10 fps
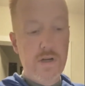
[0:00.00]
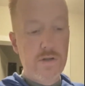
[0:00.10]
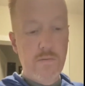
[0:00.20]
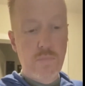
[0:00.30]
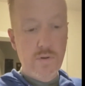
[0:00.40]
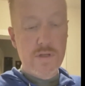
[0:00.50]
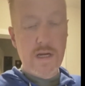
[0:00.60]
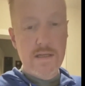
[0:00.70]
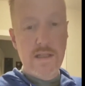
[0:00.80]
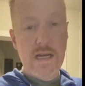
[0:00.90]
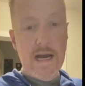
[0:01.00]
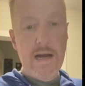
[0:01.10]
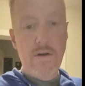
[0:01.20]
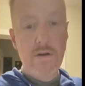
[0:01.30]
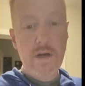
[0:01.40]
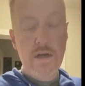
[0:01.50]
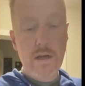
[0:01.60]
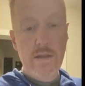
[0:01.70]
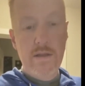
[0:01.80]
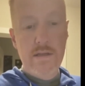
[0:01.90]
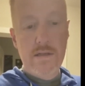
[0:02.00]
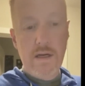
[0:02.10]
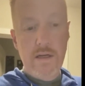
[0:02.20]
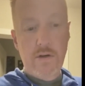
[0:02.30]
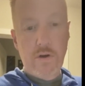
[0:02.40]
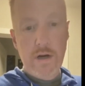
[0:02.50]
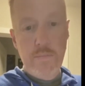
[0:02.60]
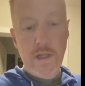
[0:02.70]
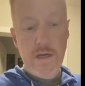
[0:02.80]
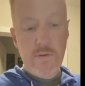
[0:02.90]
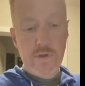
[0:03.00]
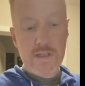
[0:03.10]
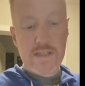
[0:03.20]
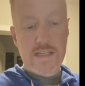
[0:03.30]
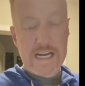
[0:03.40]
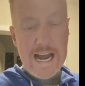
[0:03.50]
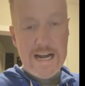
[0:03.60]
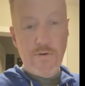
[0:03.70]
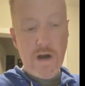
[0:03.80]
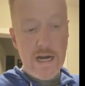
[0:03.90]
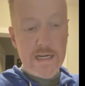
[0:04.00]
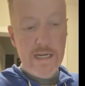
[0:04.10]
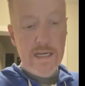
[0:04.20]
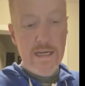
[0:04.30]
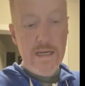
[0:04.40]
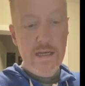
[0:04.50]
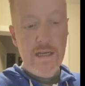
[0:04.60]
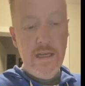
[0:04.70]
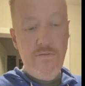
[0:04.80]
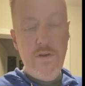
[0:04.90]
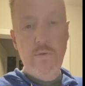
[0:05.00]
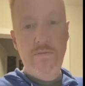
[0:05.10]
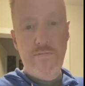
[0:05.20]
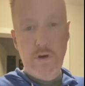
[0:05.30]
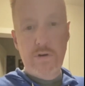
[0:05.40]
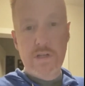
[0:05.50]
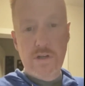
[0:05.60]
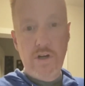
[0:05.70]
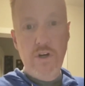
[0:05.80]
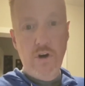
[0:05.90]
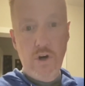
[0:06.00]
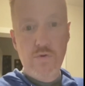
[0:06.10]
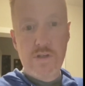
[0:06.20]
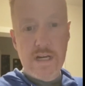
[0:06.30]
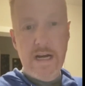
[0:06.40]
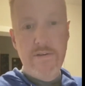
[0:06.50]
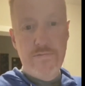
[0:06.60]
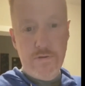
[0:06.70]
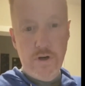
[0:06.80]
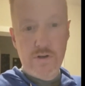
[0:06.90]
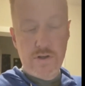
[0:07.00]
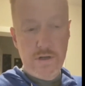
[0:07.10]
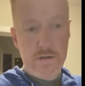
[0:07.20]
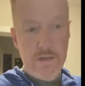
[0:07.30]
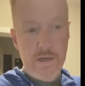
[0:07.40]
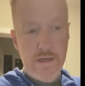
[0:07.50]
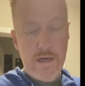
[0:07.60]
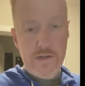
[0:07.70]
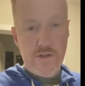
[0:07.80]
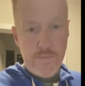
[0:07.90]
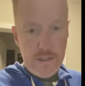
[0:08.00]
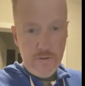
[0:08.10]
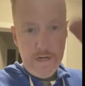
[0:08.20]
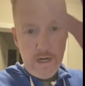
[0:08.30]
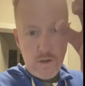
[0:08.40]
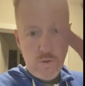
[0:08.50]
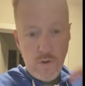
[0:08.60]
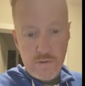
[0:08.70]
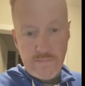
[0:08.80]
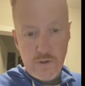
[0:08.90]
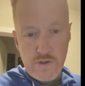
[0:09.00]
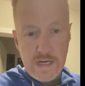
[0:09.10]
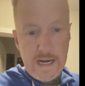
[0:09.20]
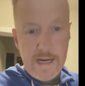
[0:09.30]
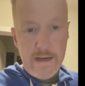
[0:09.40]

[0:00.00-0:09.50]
on both sides of the aisle that your credibility would skyrocket if you would focus on your own side first. And I should be doing air quotes for side.